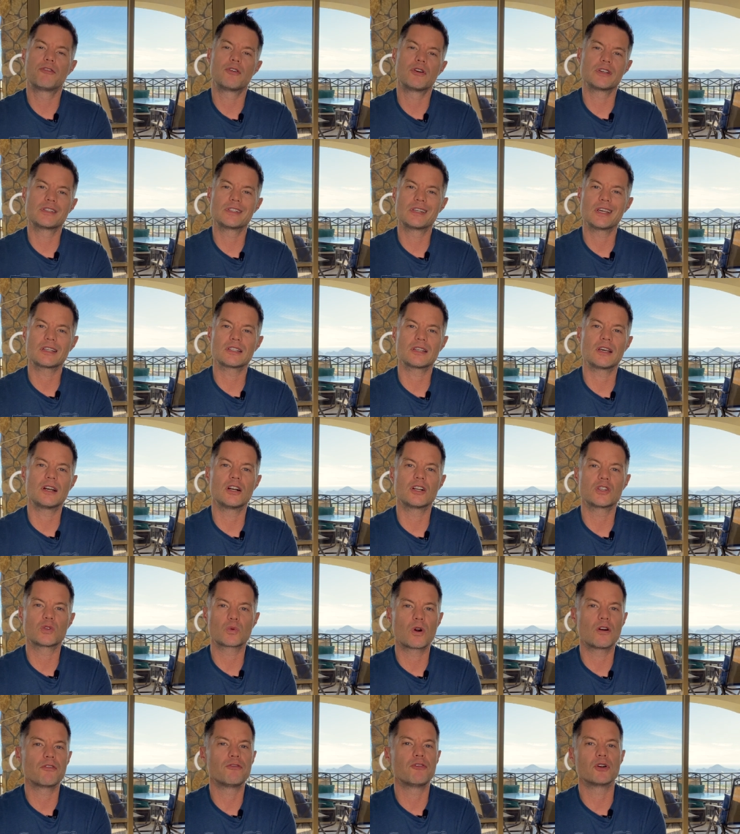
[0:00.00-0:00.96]
For a 600
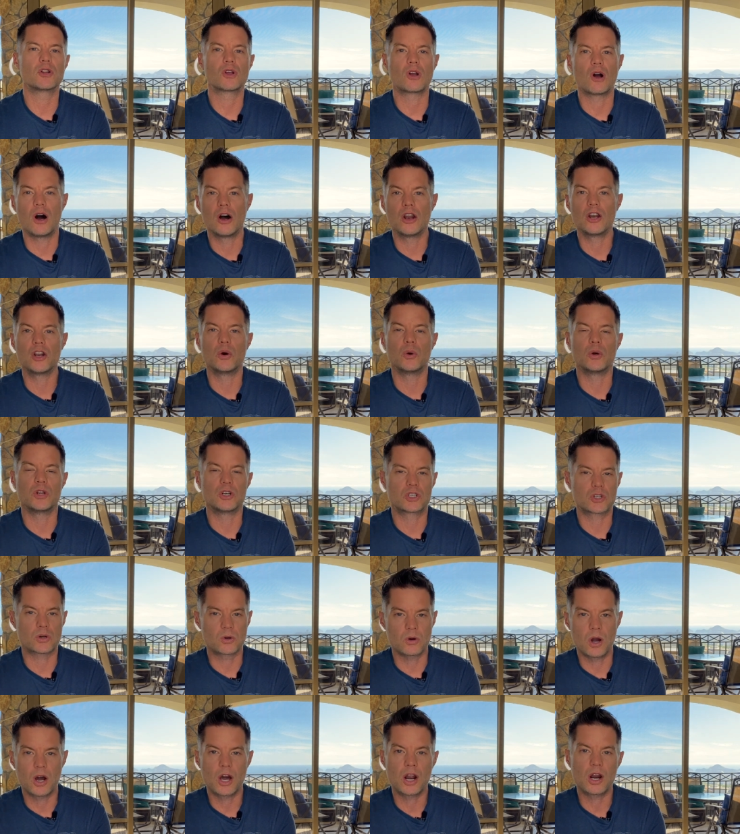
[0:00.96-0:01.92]
square foot condo in
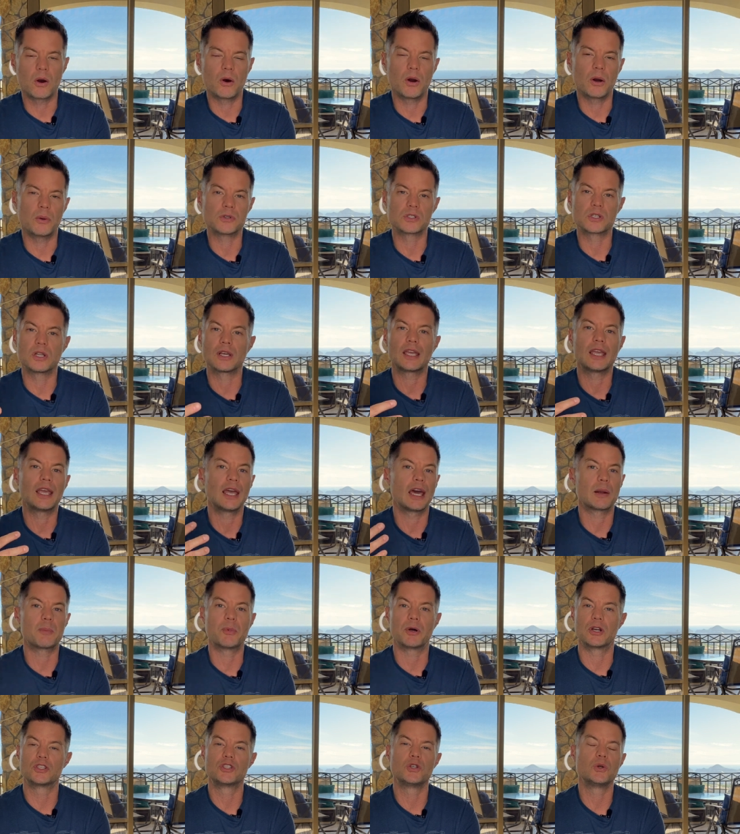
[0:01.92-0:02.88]
Toronto, I was looking at
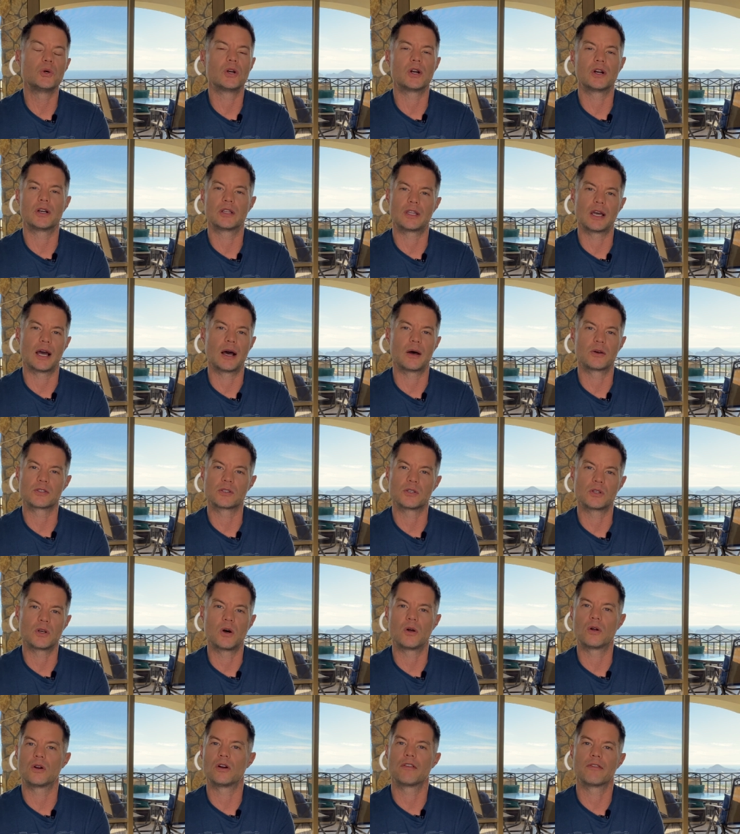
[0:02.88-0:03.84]
about a $200,000